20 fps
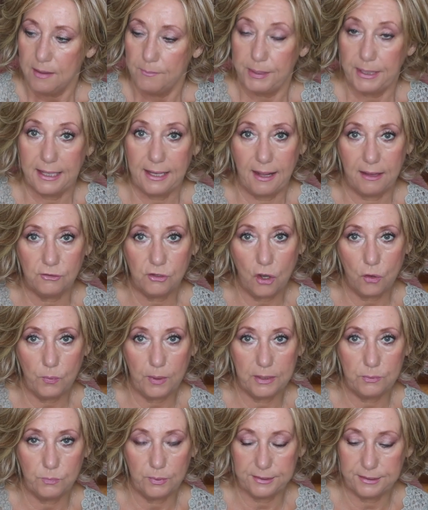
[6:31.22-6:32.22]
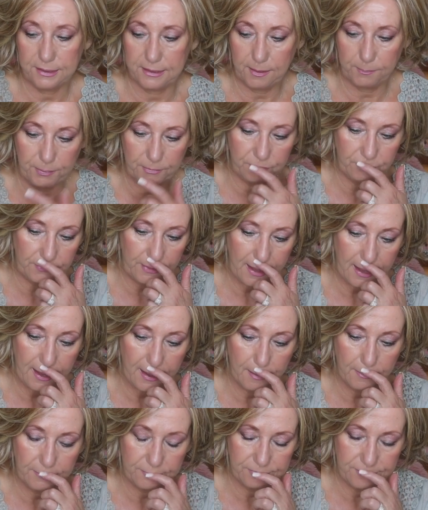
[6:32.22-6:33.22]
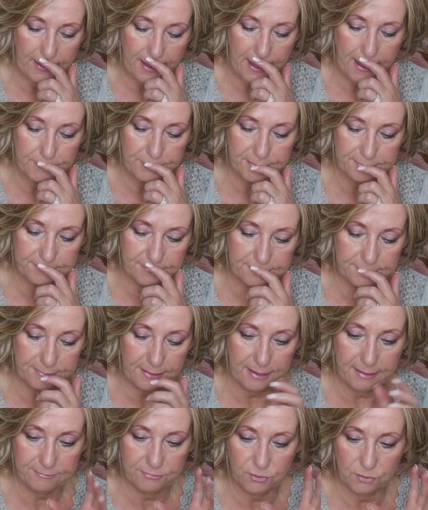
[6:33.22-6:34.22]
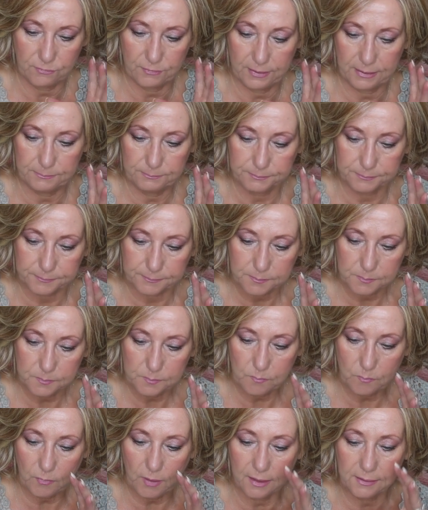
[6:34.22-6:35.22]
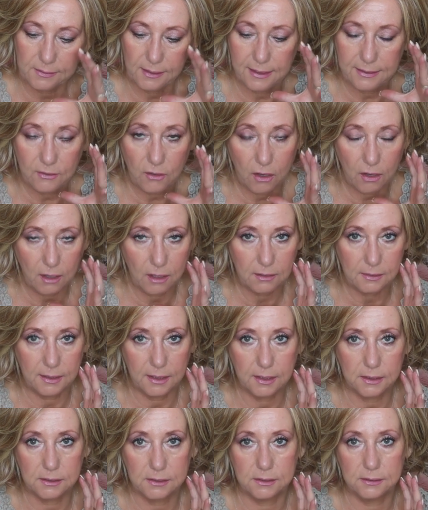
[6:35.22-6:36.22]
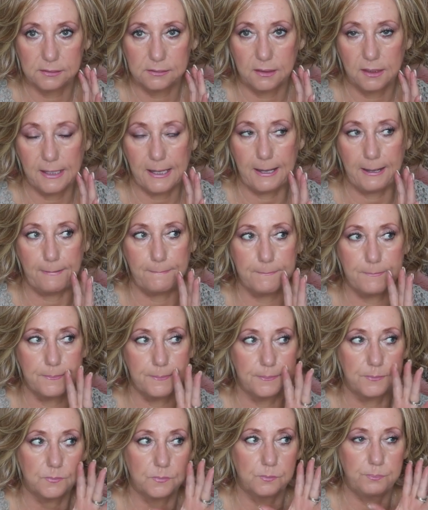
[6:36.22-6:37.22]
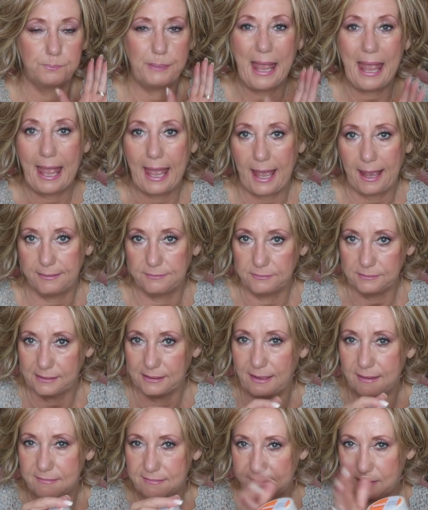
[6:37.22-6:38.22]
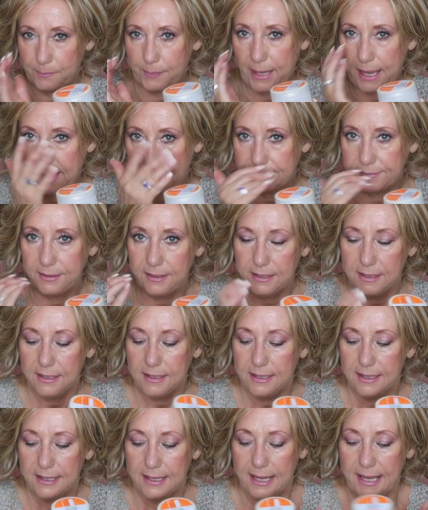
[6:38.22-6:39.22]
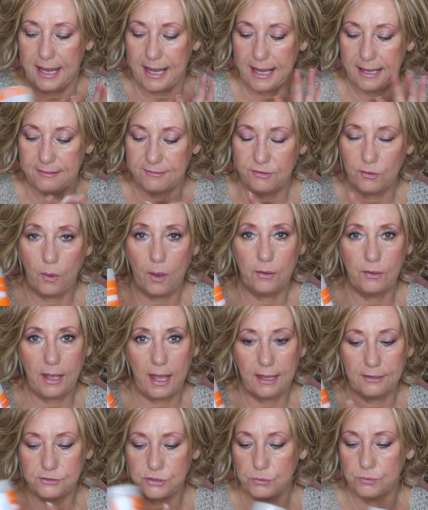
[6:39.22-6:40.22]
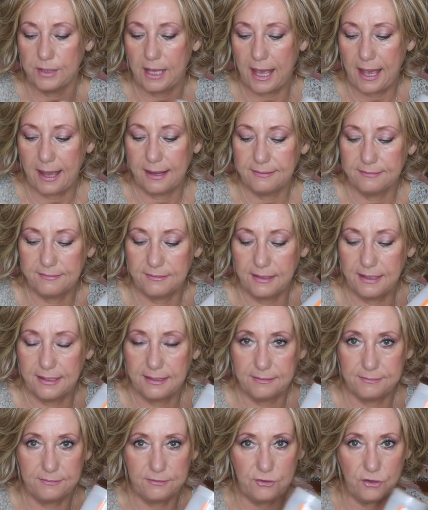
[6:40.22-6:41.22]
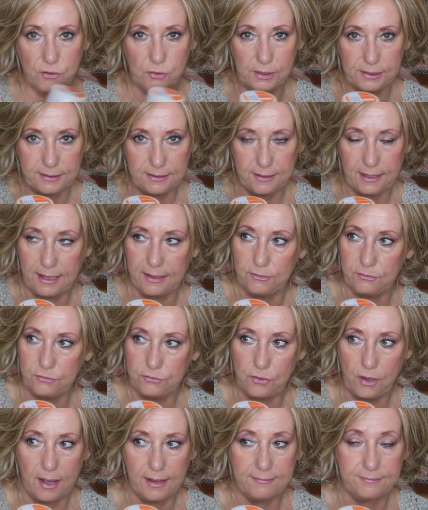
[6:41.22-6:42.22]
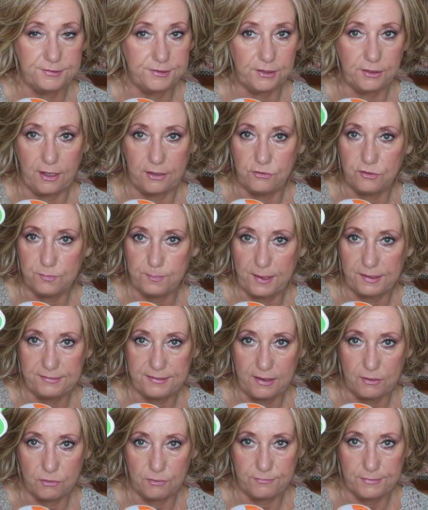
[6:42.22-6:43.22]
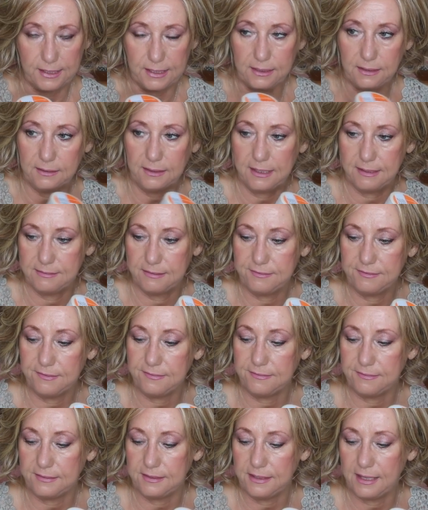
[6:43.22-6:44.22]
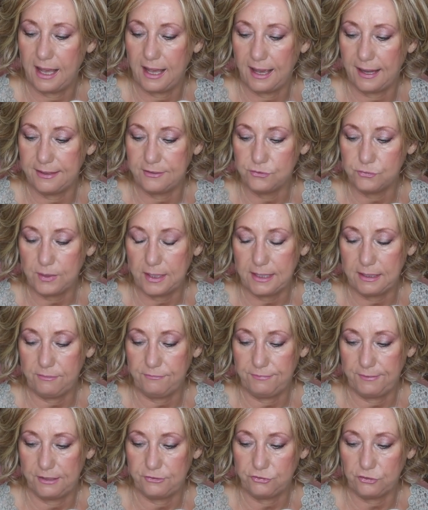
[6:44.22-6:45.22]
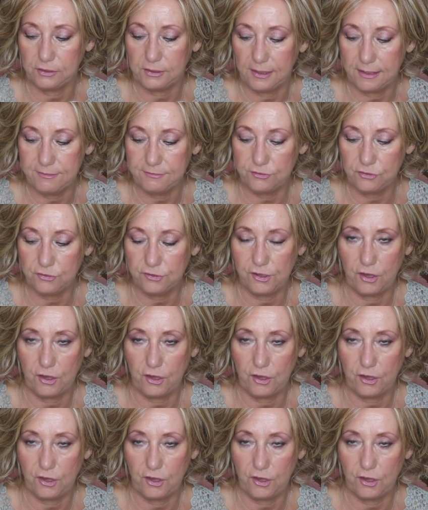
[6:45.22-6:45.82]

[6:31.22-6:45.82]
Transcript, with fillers: But I'll go in with the Nip+Fab. This is a sort of a glycolic pad, cleansing pad. And so I'll do that, and you know, I use my CeraVe, and this is the hydrating facial cleanser.